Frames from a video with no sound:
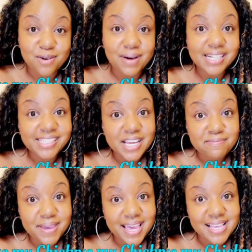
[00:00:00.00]
so my
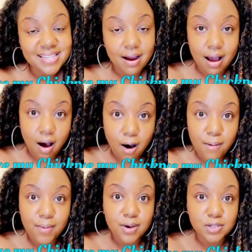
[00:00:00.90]
chickpeas are
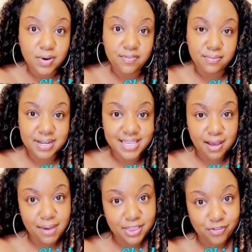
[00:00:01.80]
almost ready for me to
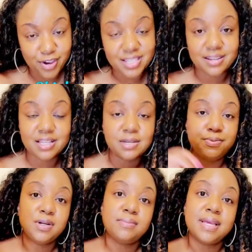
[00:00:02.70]
take them out the freezer and to
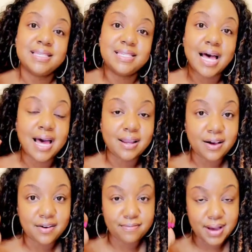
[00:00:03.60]
put them inside
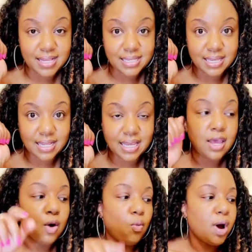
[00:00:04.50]
of my skillet.
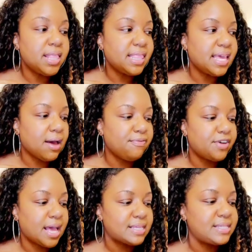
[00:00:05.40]
One thing I
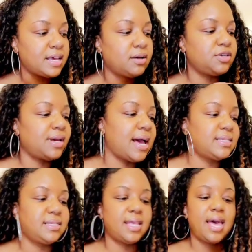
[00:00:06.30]
forgot to tell you
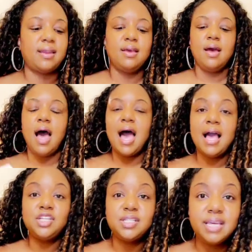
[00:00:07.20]
guys is that
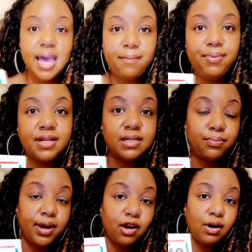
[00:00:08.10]
I actually had put
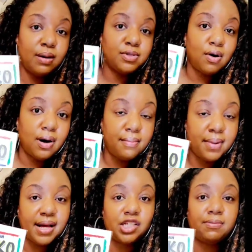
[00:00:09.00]
some breadcrumbs
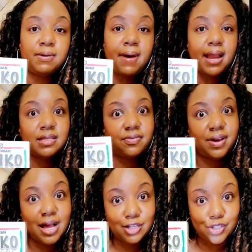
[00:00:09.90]
on my chickpea patties. I
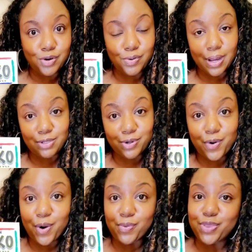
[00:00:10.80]
forgot to do it when I was
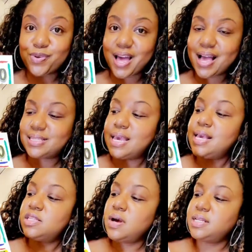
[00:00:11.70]
recording with you
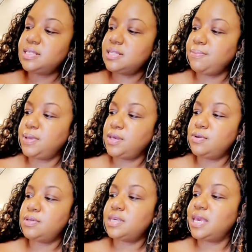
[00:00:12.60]
guys. So I just simply
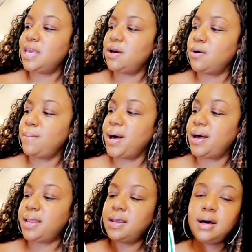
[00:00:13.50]
use
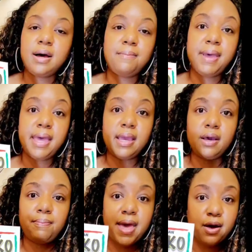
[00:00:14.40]
Kikkoman
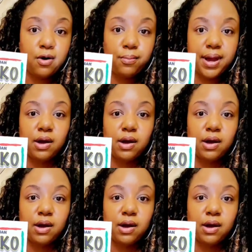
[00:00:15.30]
panko